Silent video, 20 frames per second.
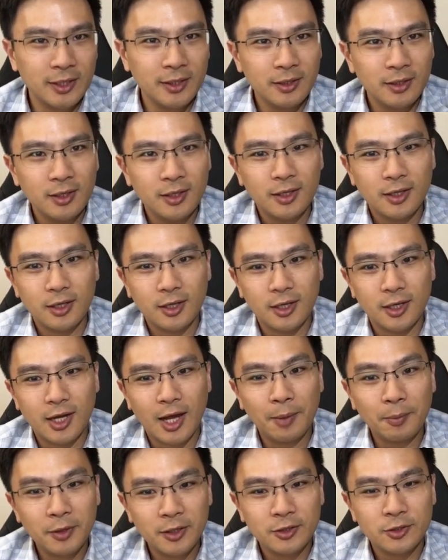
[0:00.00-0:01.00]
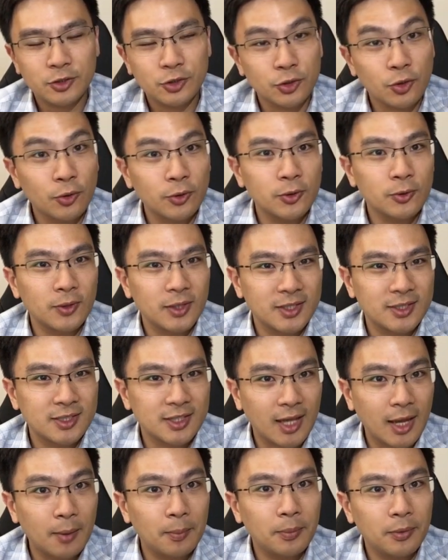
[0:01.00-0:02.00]
I'm going to show you a
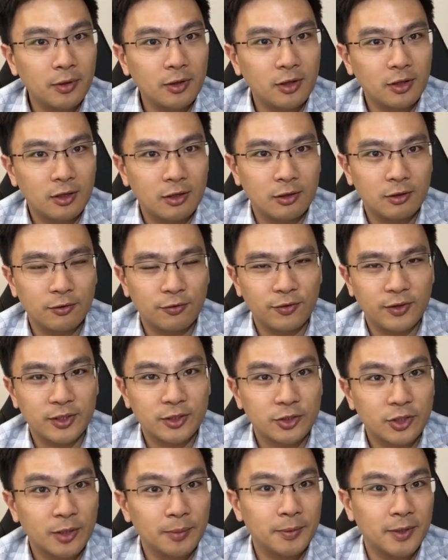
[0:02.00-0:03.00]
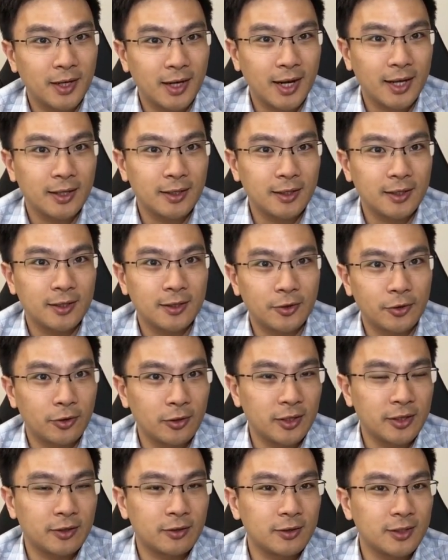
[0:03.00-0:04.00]
sample of a trip that I did earlier
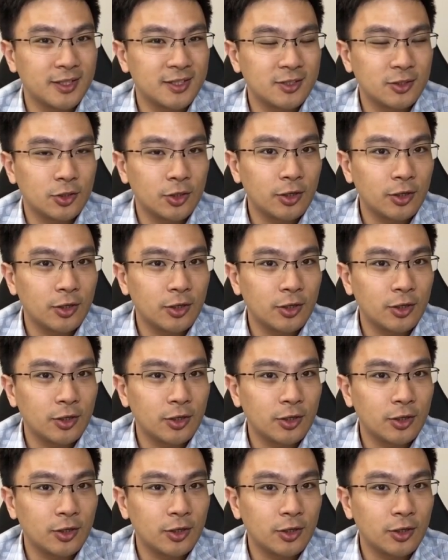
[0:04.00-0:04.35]
this year.